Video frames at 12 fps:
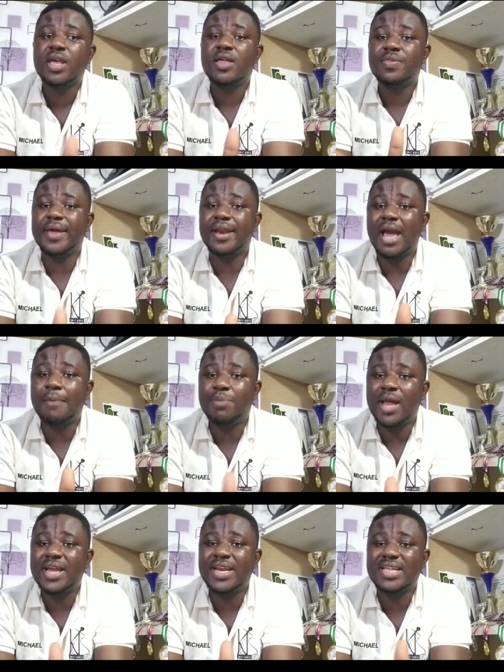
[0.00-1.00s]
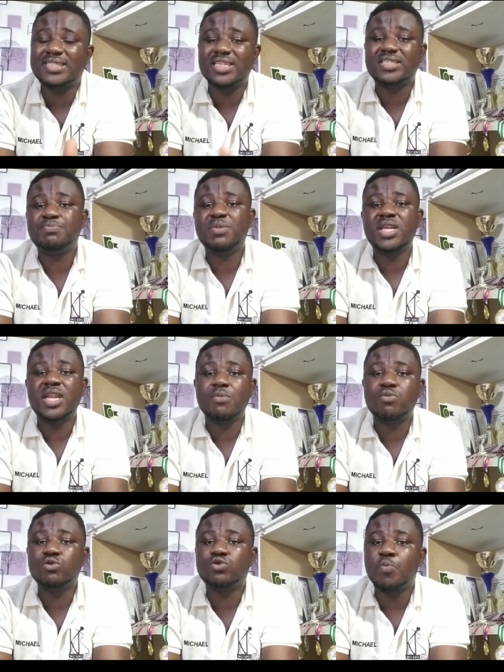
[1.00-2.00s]
Then applied ethics being
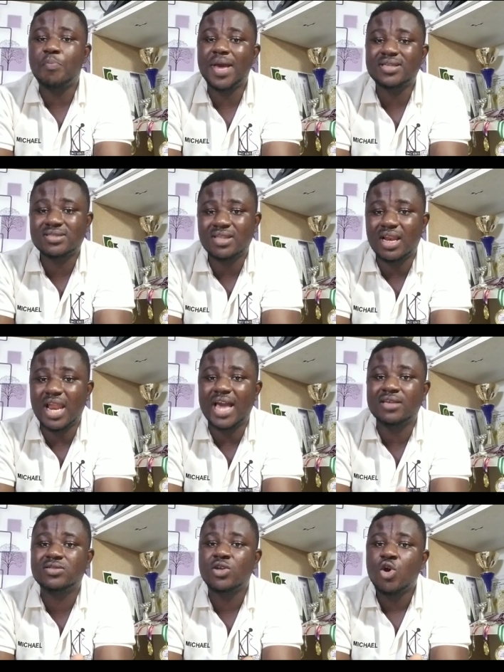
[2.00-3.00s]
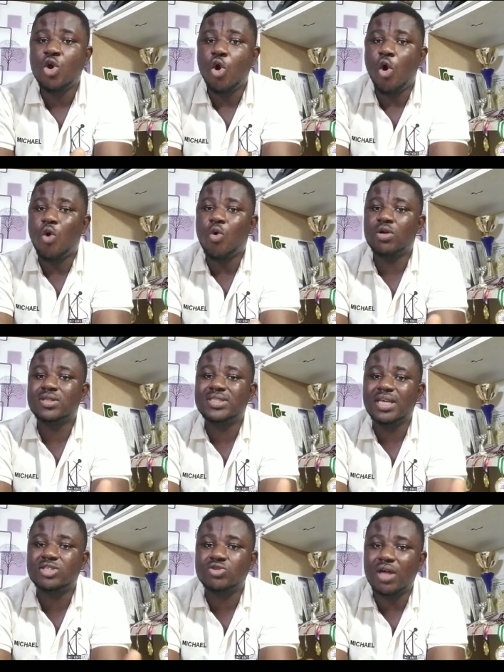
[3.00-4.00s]
able to personalize or
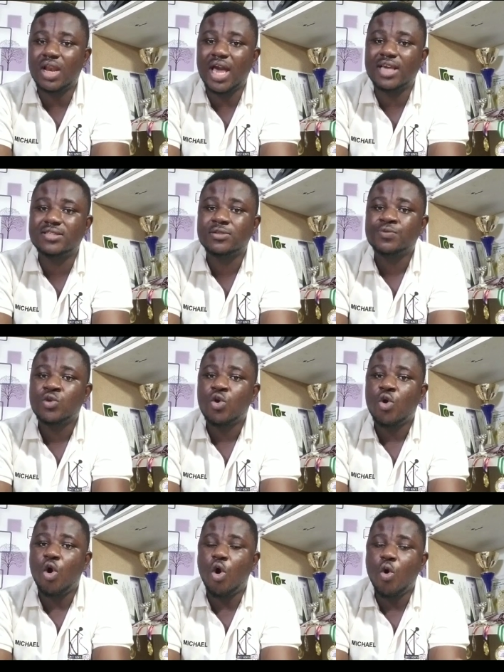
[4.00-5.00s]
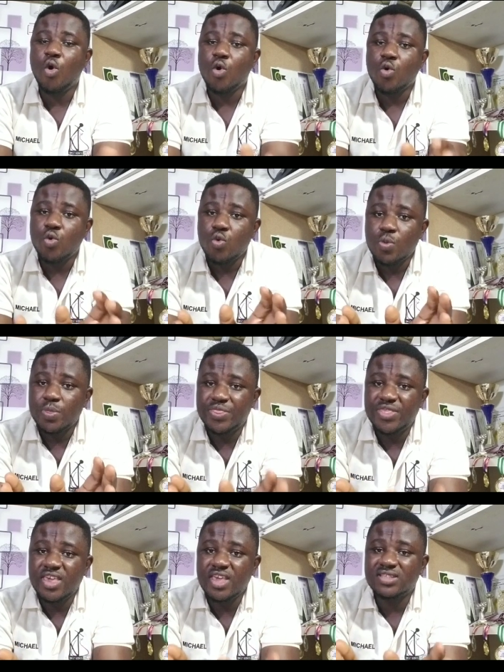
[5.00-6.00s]
contextualize
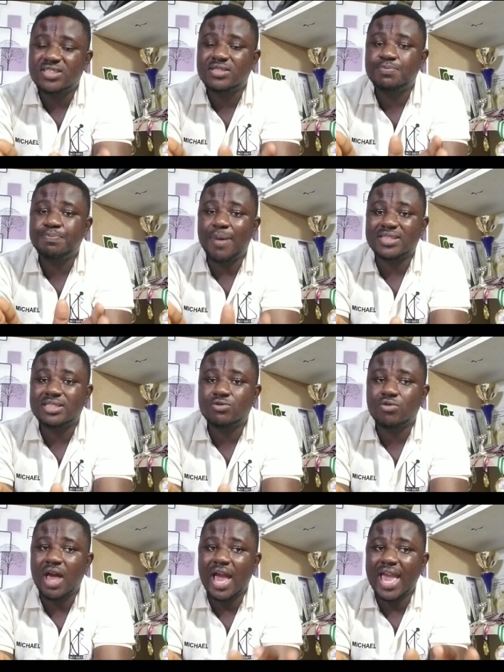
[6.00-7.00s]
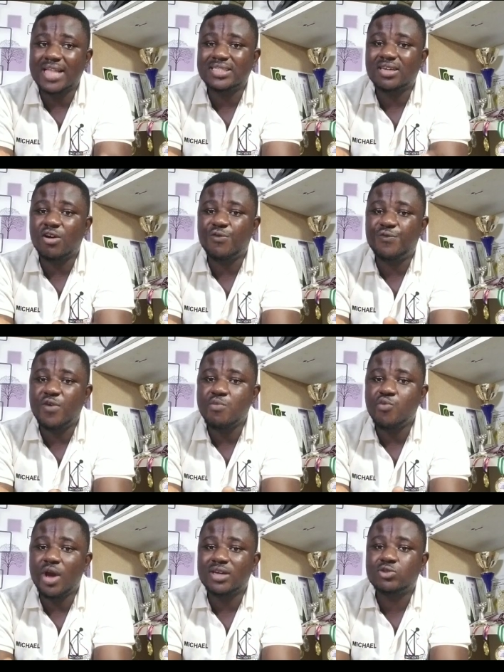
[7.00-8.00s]
these particular ethical
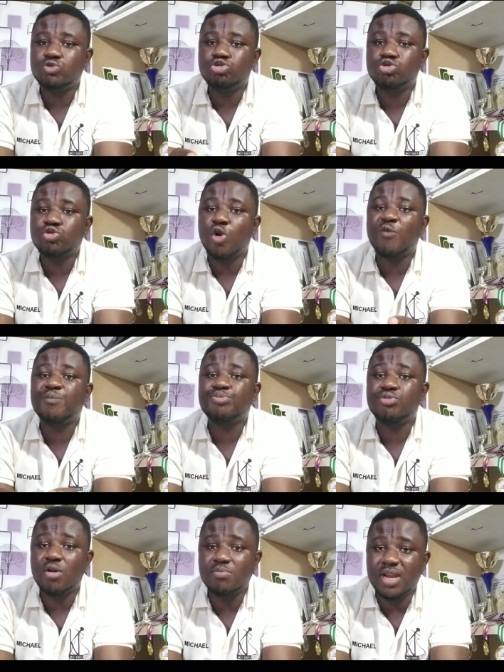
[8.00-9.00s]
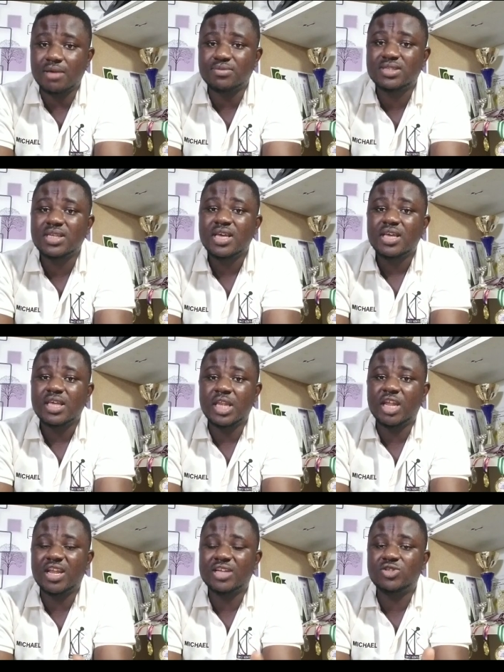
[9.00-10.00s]
frameworks to solve problems in
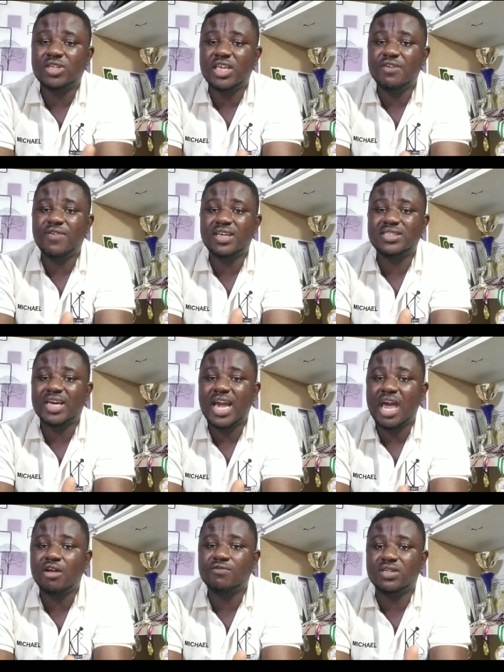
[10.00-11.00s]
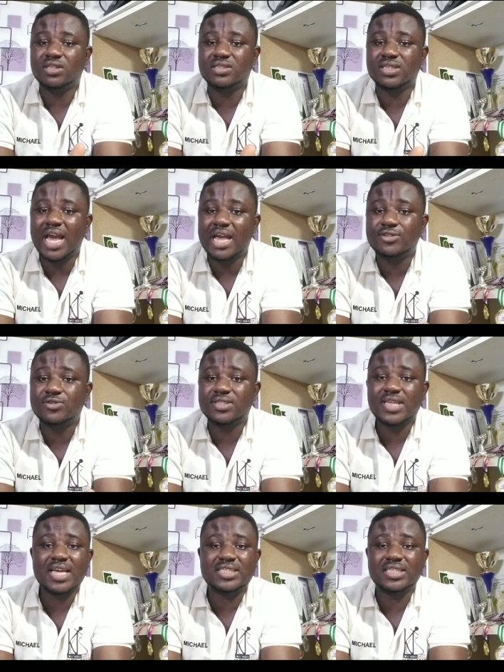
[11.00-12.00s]
order to give us the kind of desired
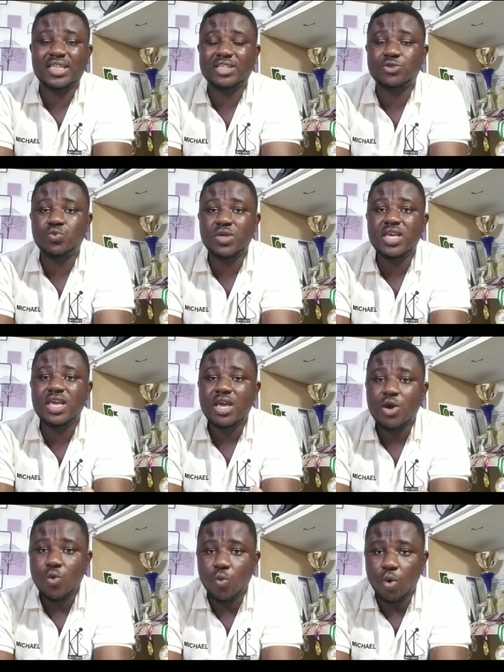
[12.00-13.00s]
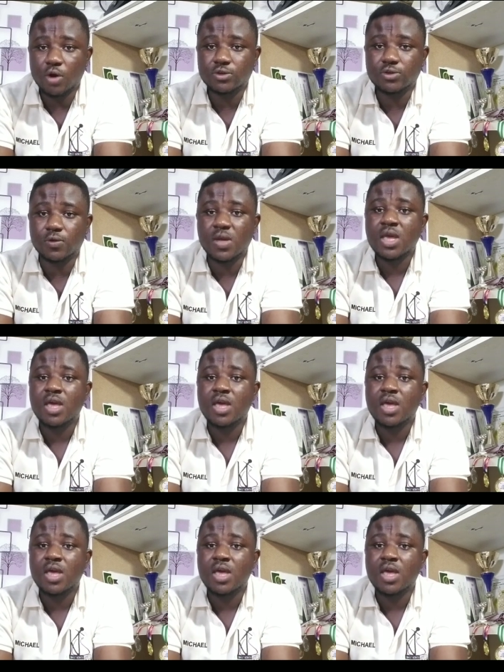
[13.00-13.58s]
society that we want to.